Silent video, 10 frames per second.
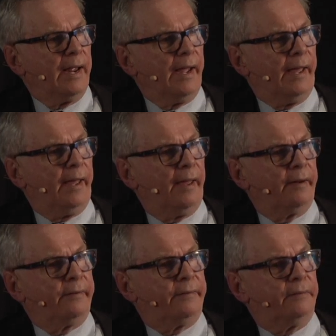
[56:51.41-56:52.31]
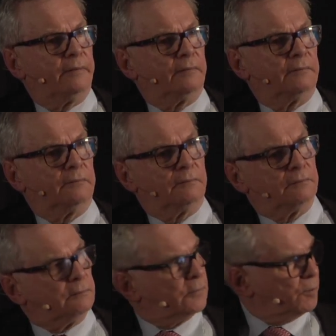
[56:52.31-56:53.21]
And
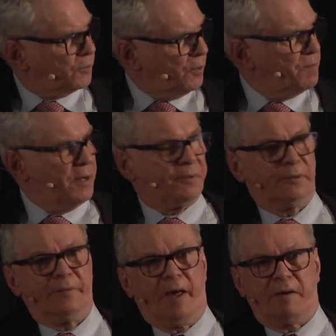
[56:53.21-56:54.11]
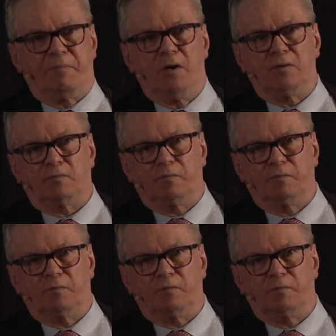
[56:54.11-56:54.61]
there were three people in that boat